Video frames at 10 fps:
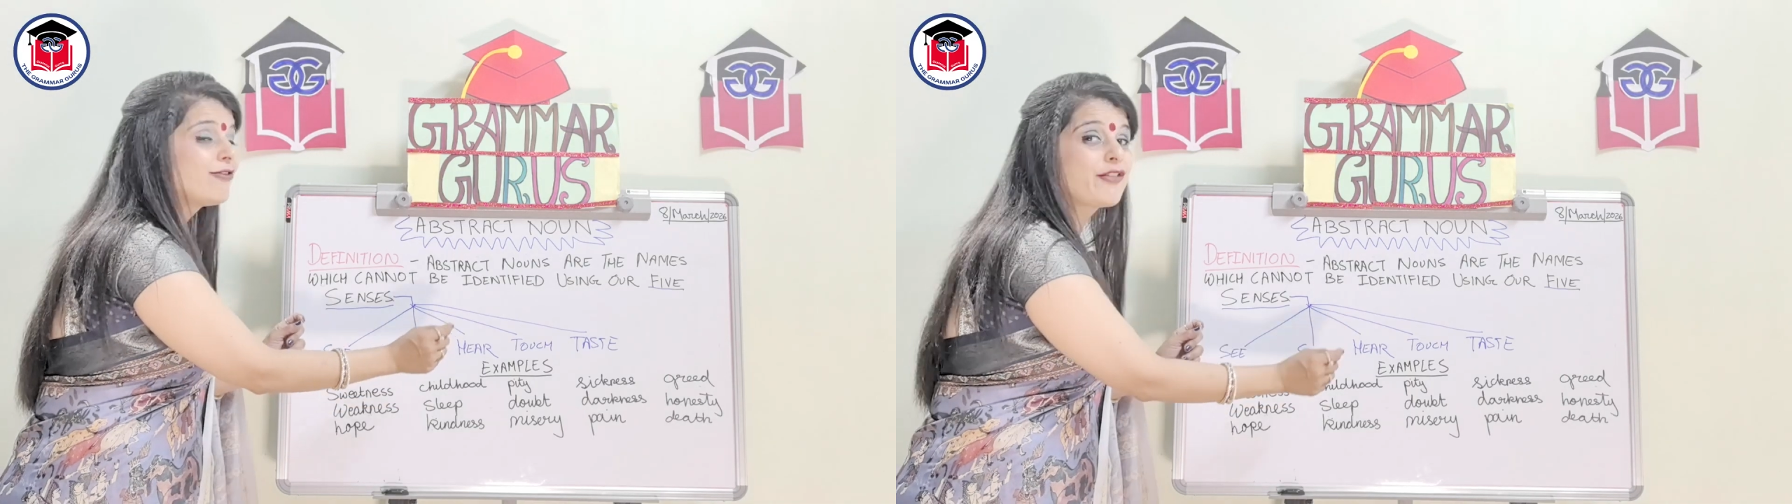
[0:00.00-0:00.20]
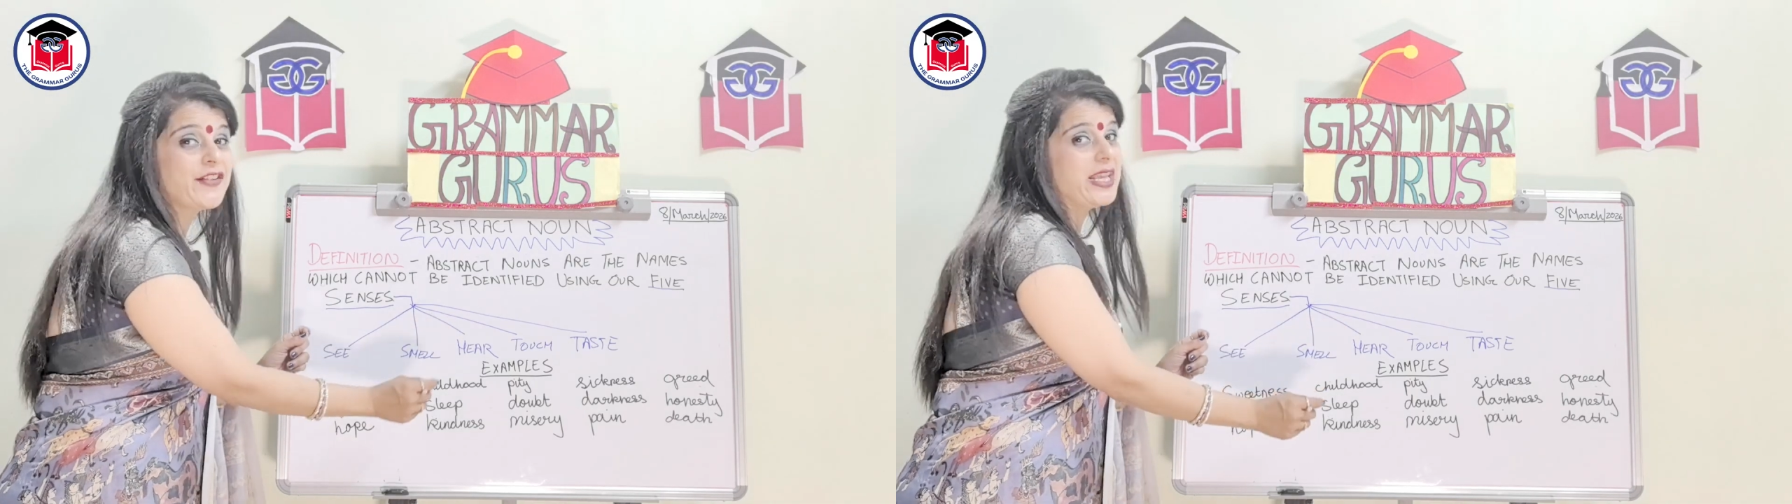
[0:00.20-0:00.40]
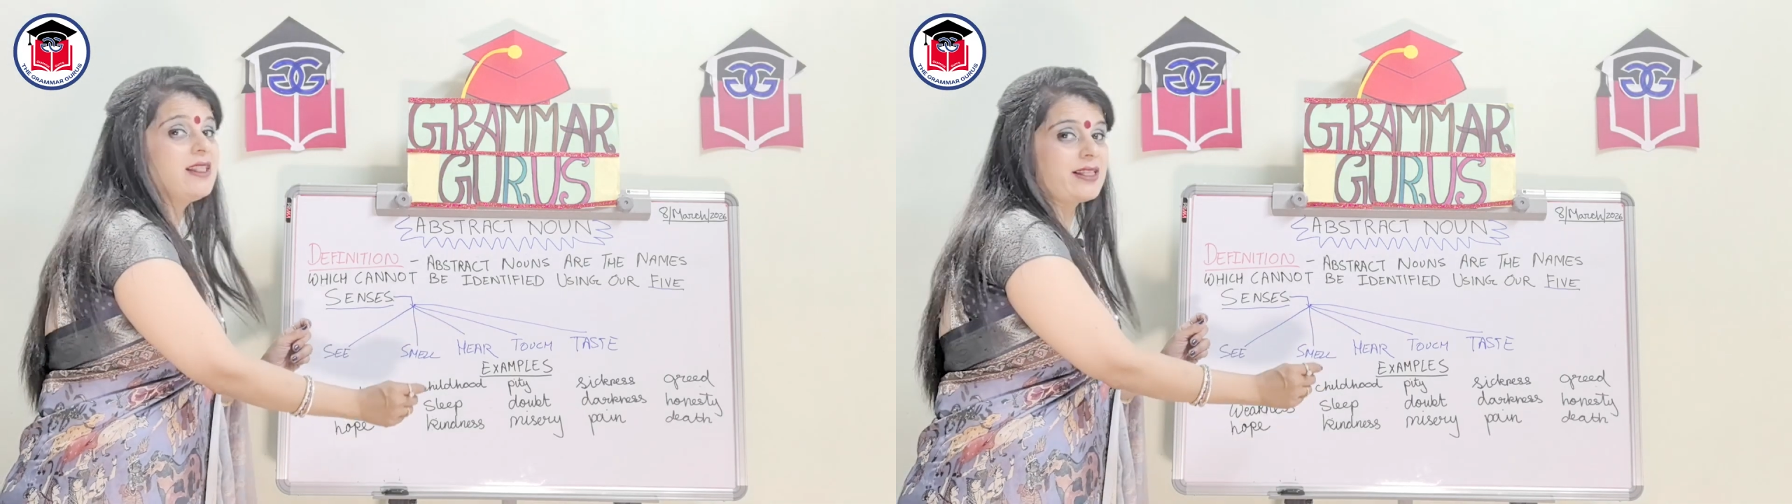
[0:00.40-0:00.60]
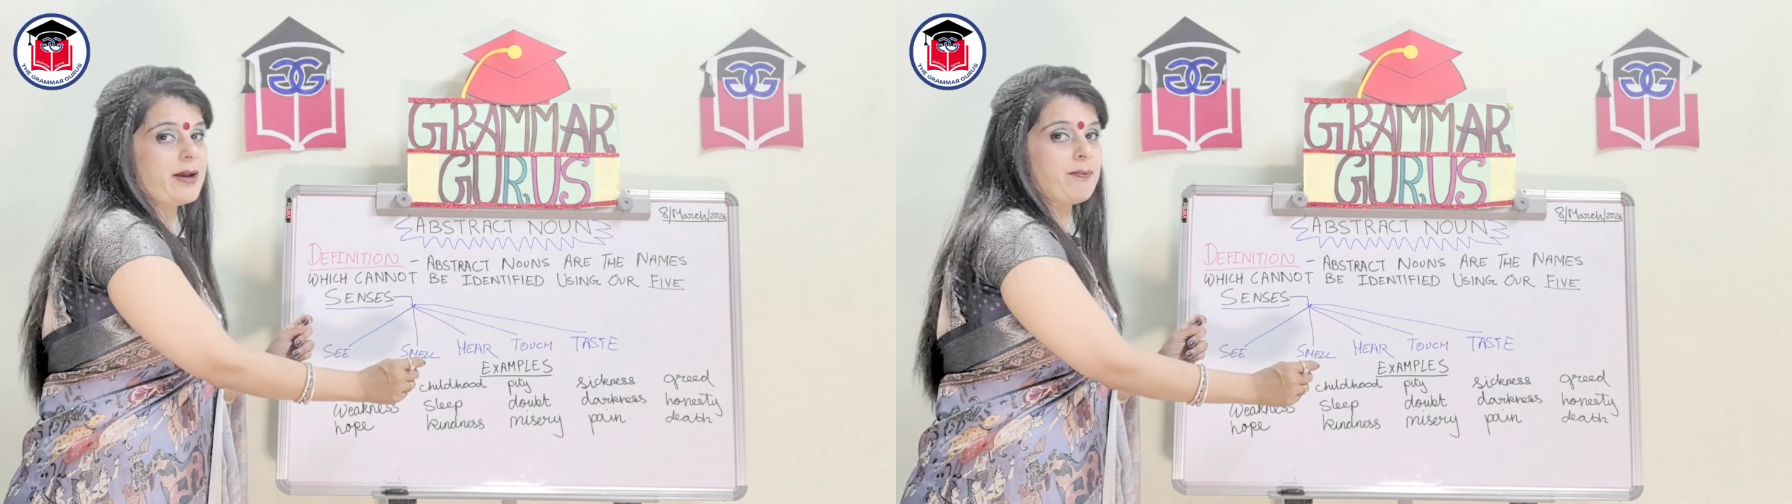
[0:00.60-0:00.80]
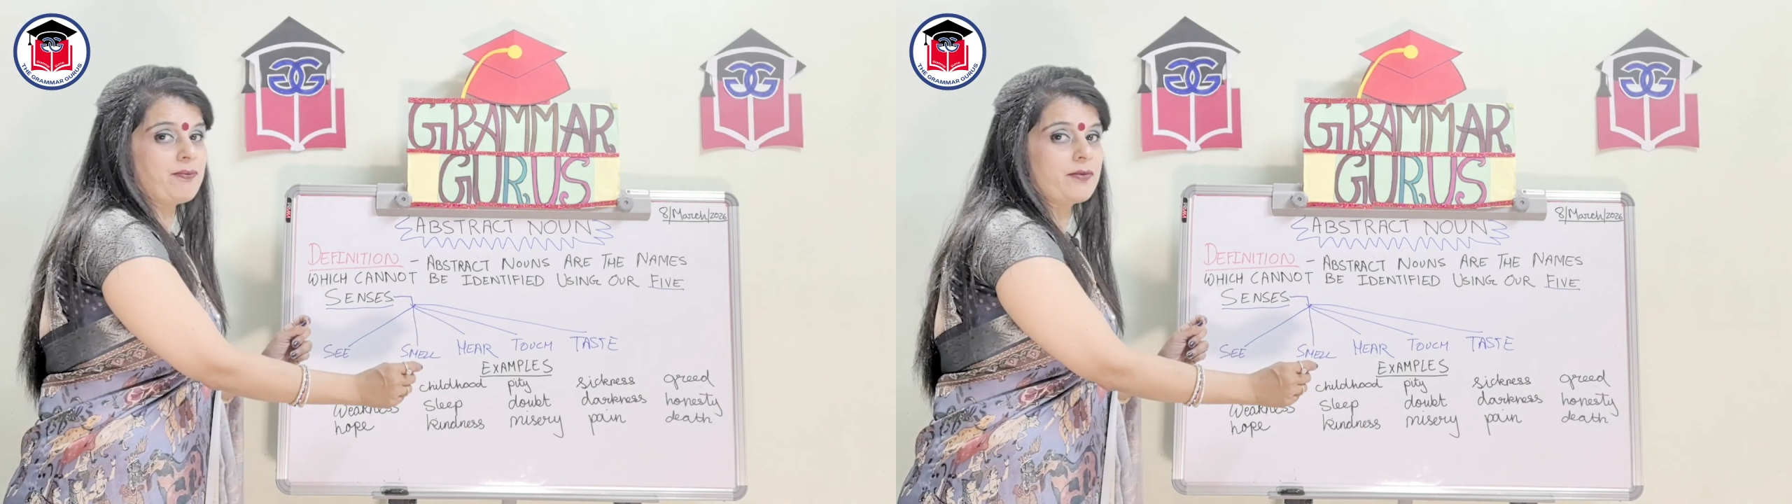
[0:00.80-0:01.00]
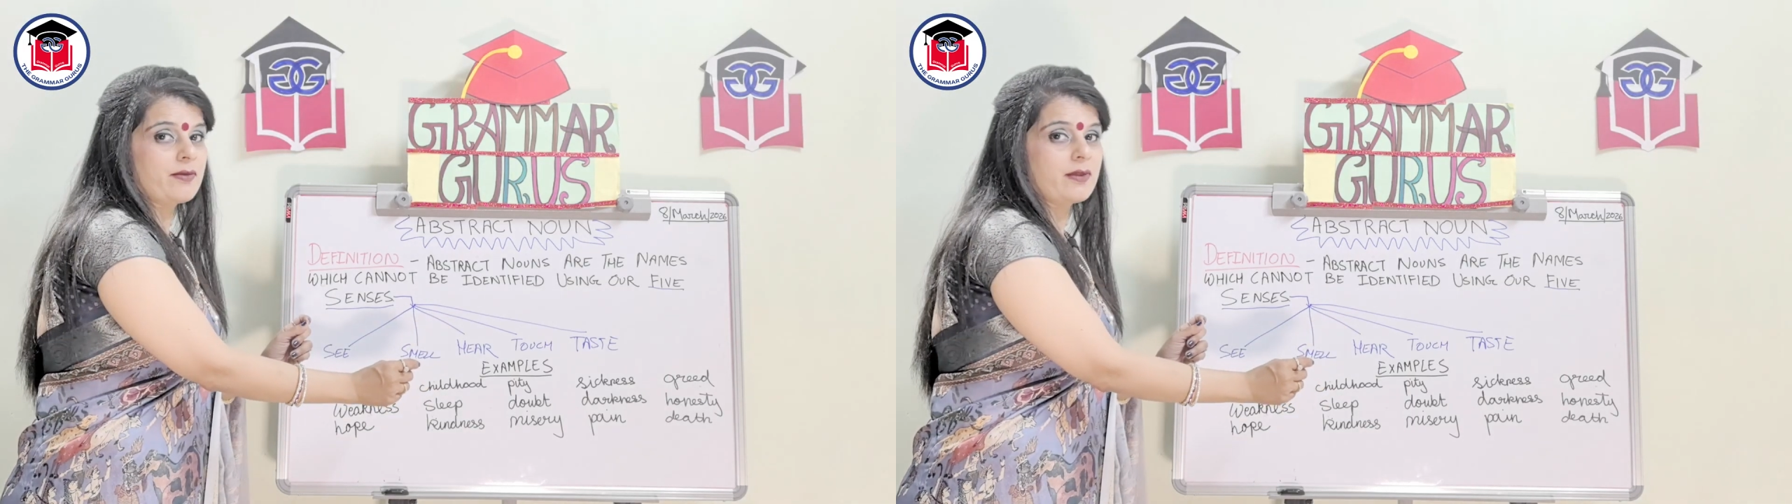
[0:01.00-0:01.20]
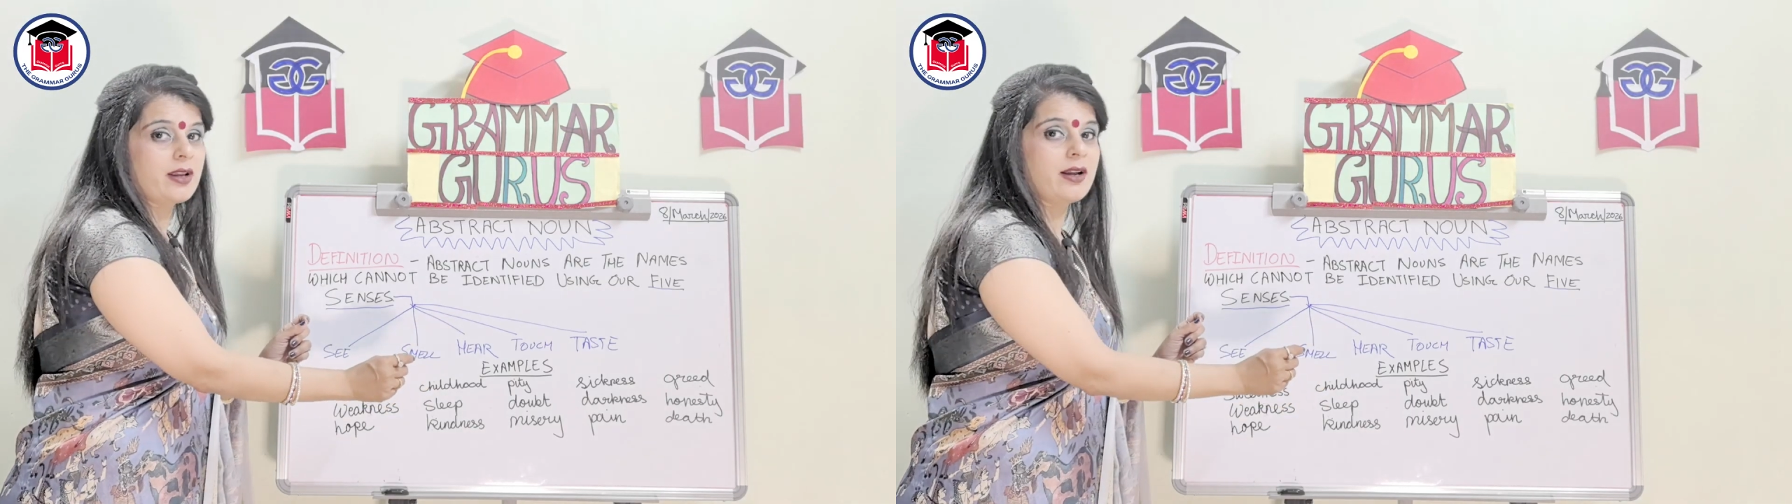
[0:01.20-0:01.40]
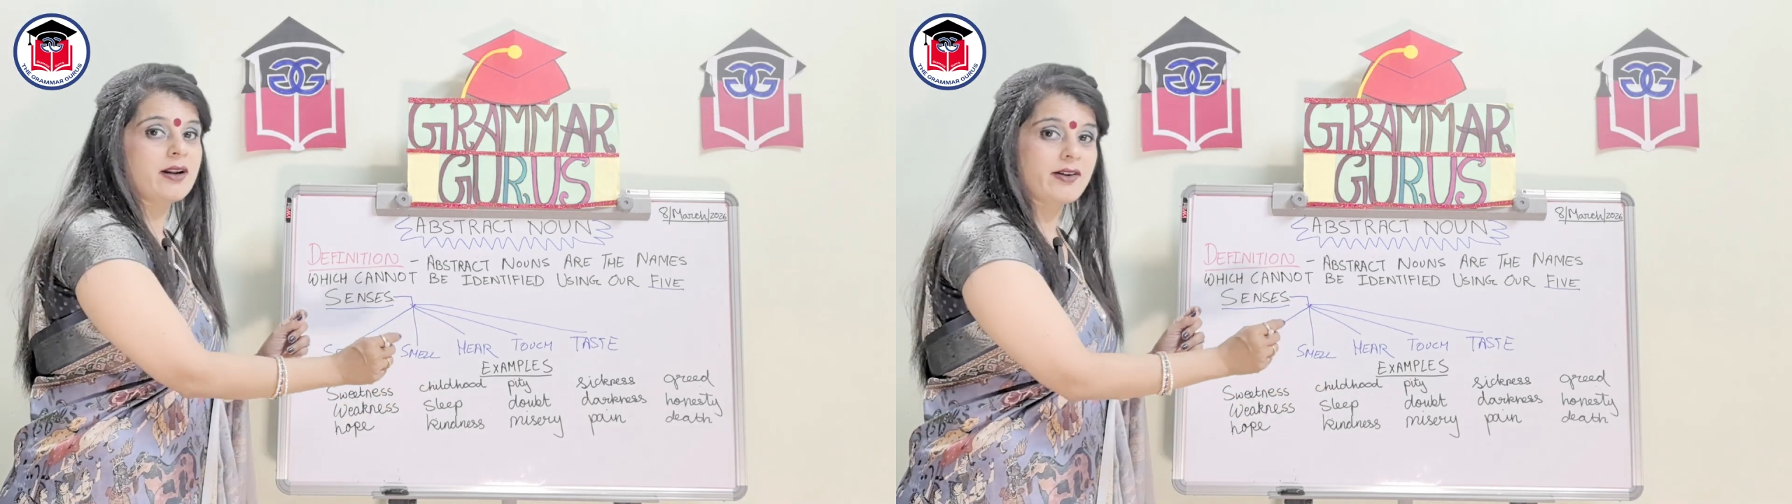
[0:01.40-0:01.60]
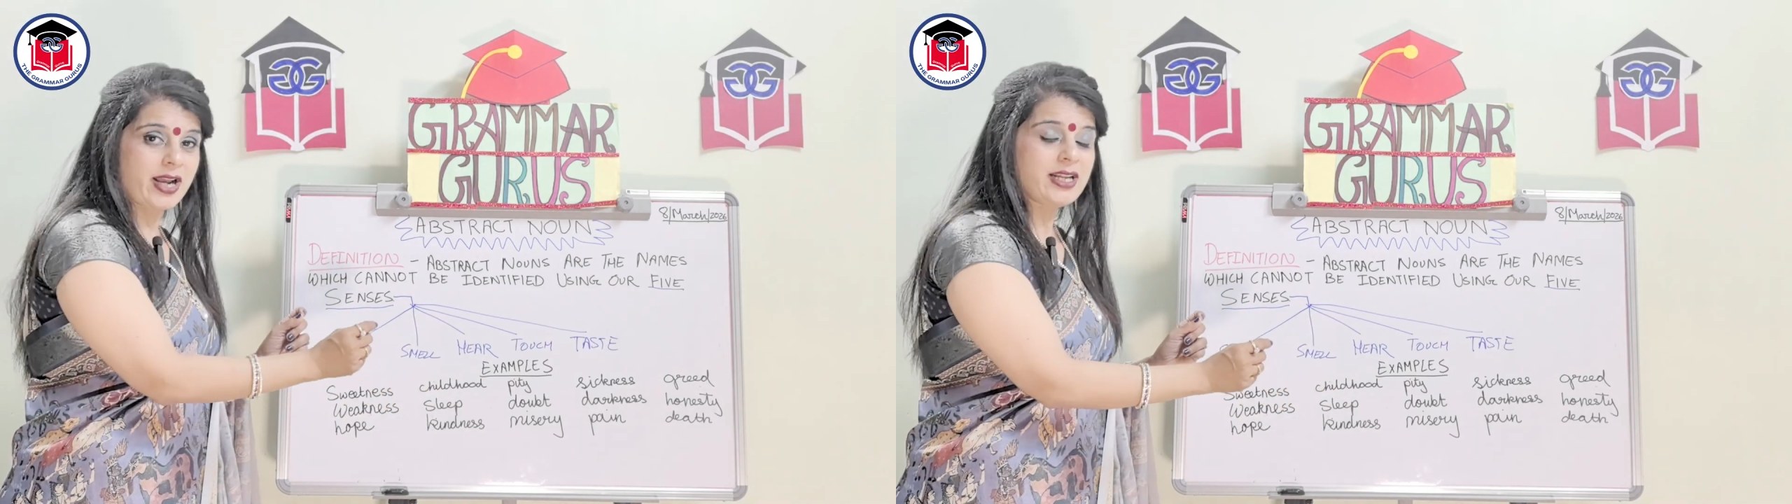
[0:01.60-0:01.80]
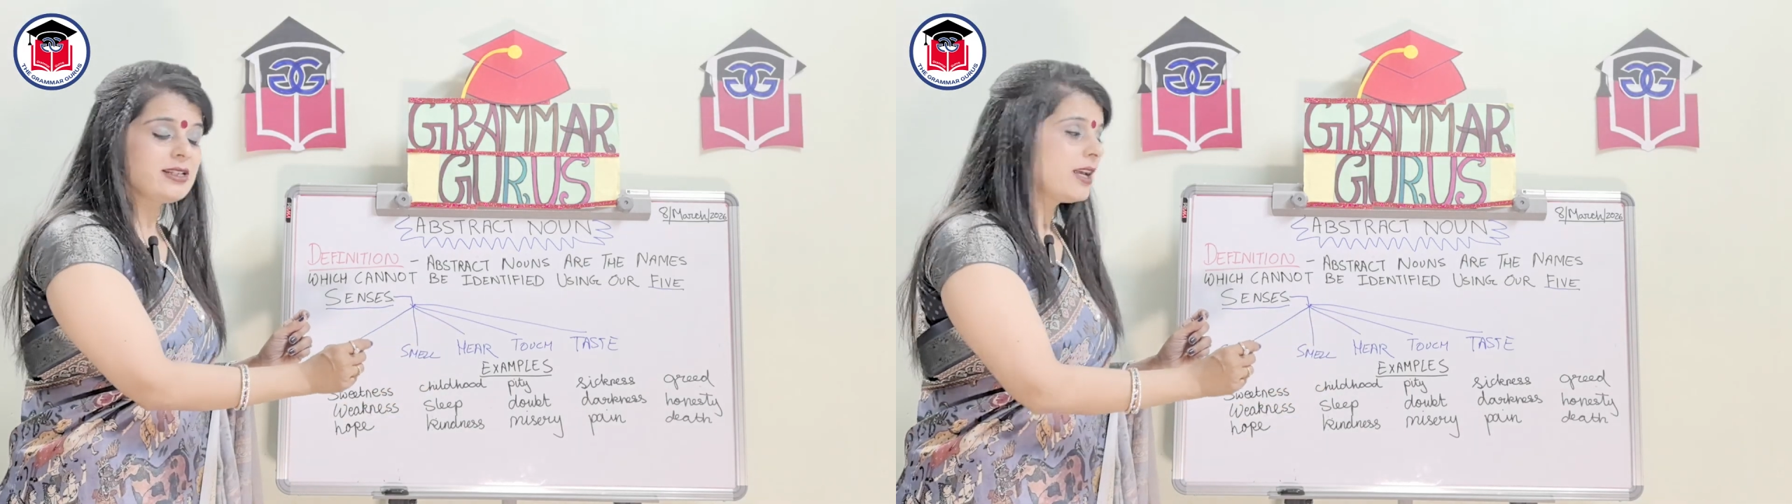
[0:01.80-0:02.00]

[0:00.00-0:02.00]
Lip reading: feel them, right?